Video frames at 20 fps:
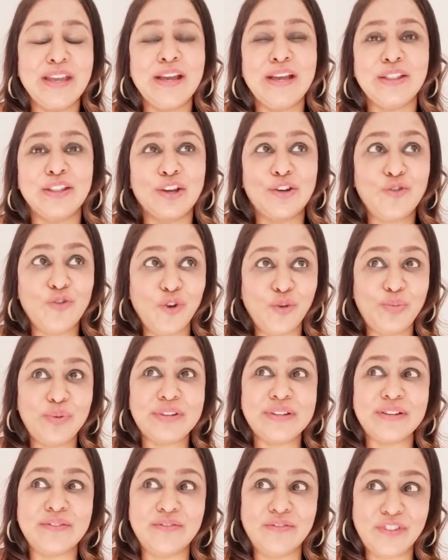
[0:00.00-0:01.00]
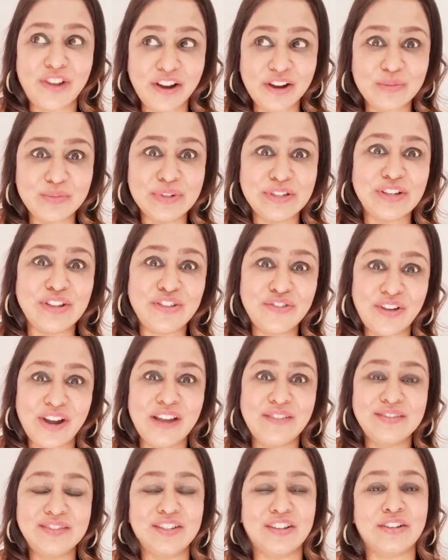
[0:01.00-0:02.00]
The corporate environment
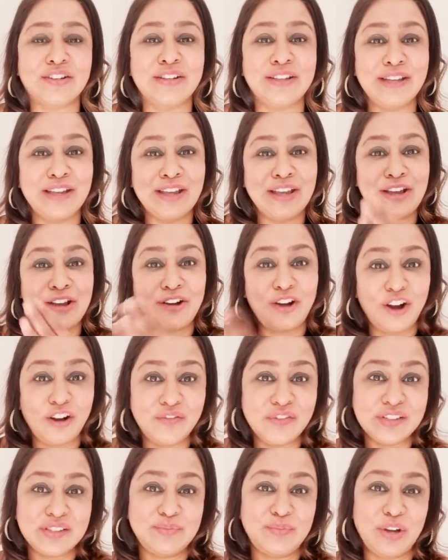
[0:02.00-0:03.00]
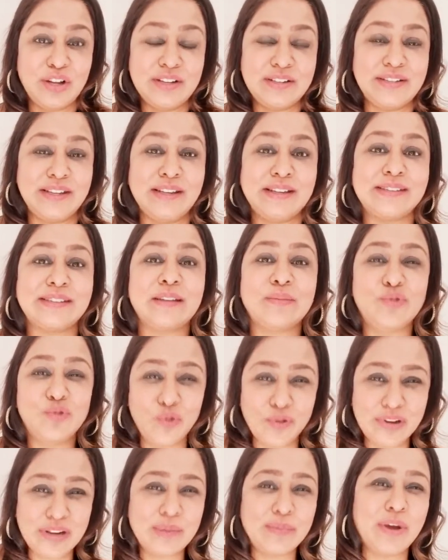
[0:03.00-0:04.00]
thrives on office politics. I'm
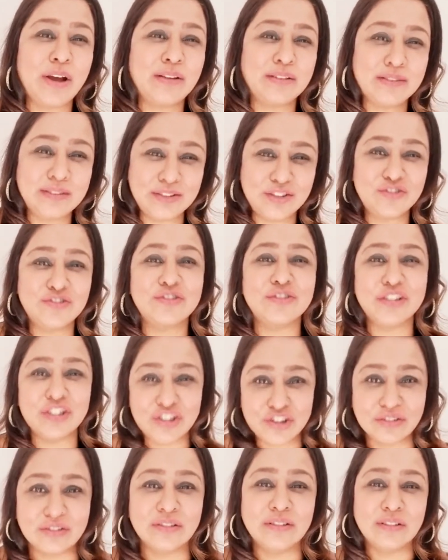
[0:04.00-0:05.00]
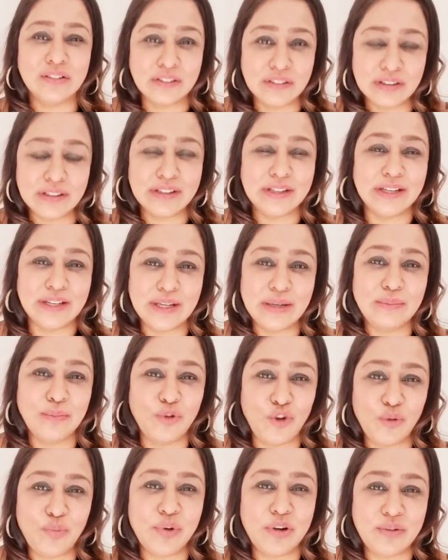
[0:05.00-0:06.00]
talking about the traditional
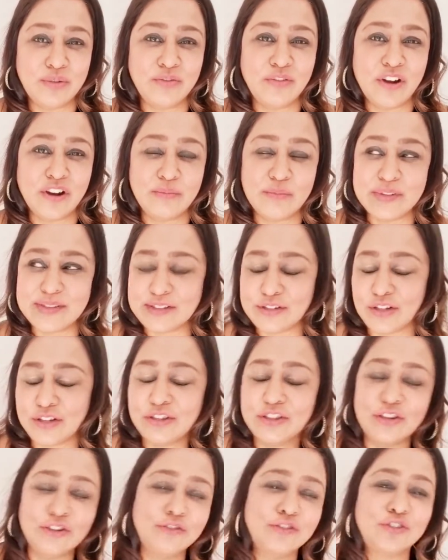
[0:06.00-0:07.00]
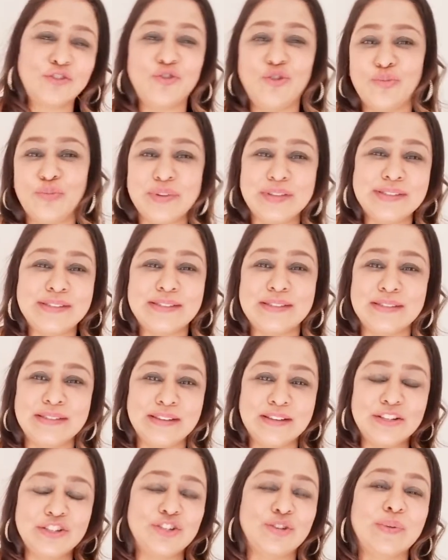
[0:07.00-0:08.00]
corporate environments, not those corporates
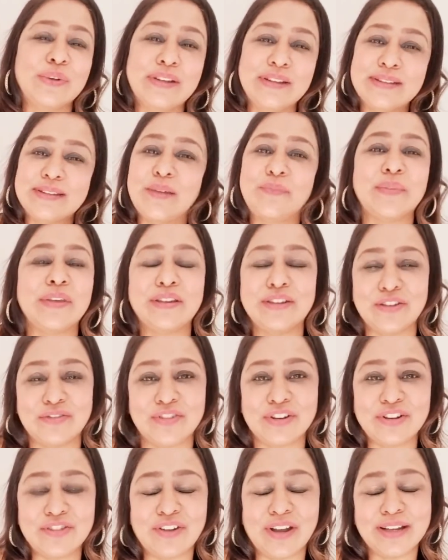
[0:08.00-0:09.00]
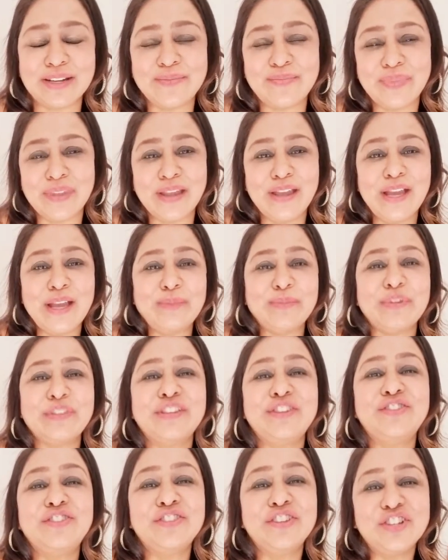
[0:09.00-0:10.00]
that are doing something different, right? But the
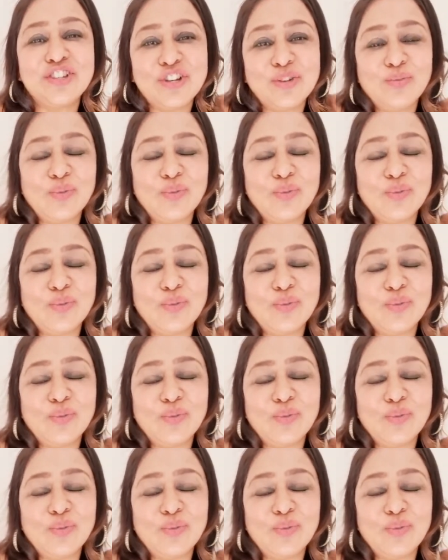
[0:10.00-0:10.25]
traditional